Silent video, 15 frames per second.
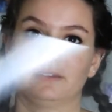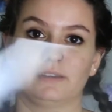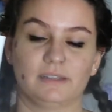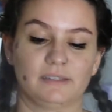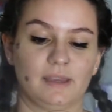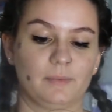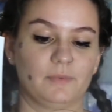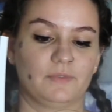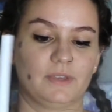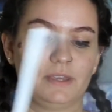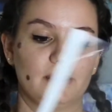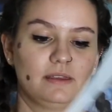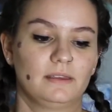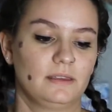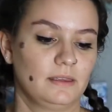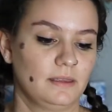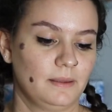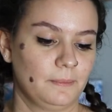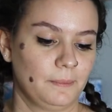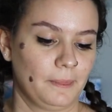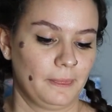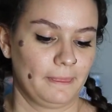on top of it
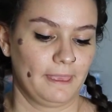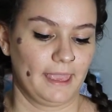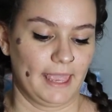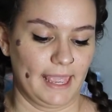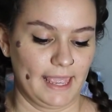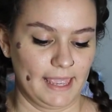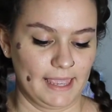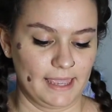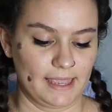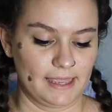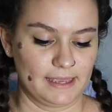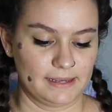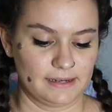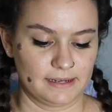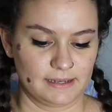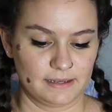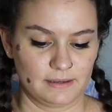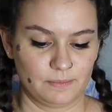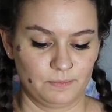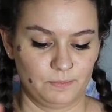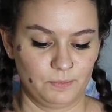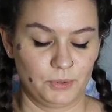and
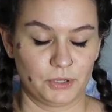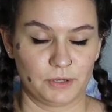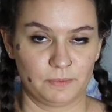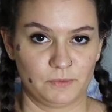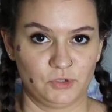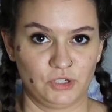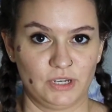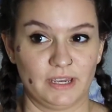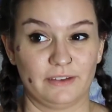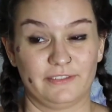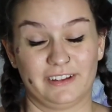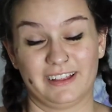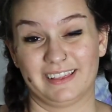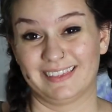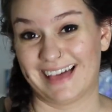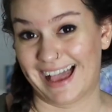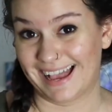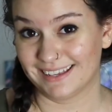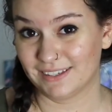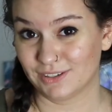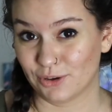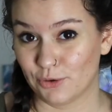put a sheet of
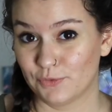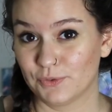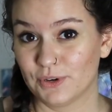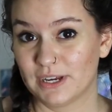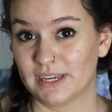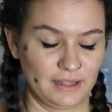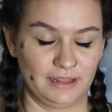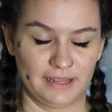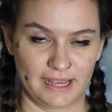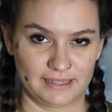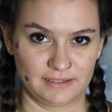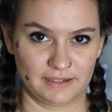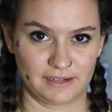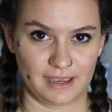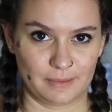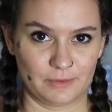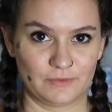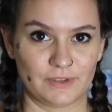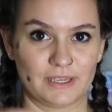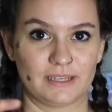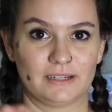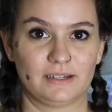glass over it. Glass on top of
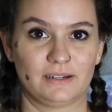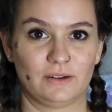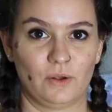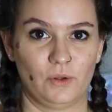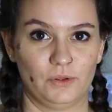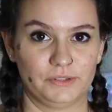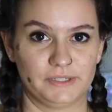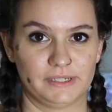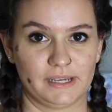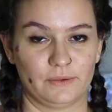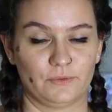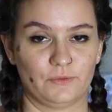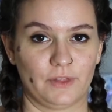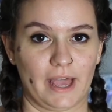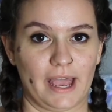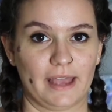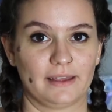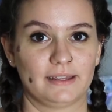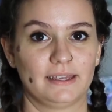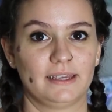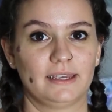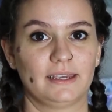it holds it down flat,
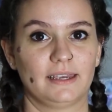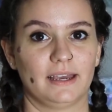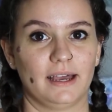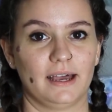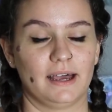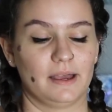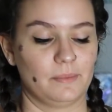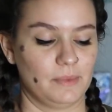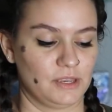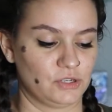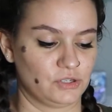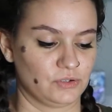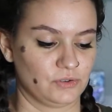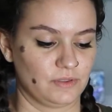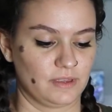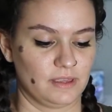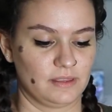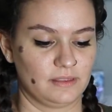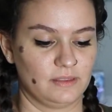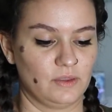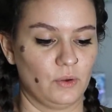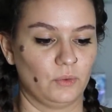makes sure
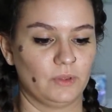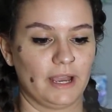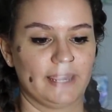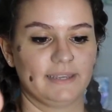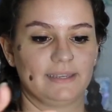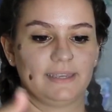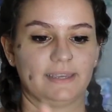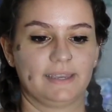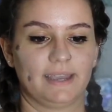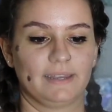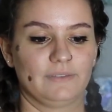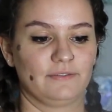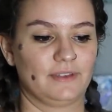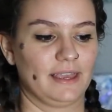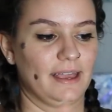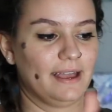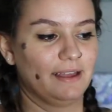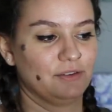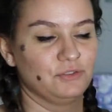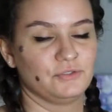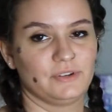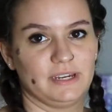that no light can kind of get
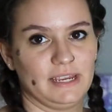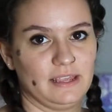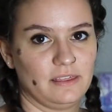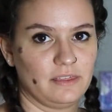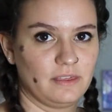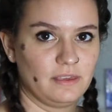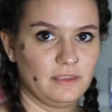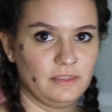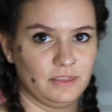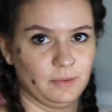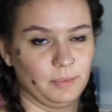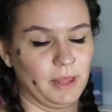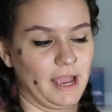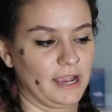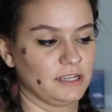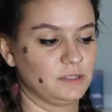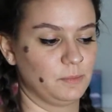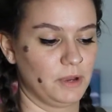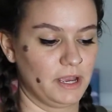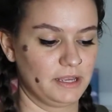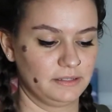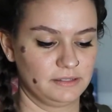underneath the black
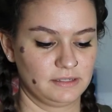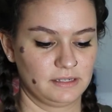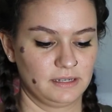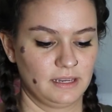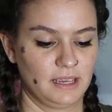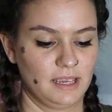spots,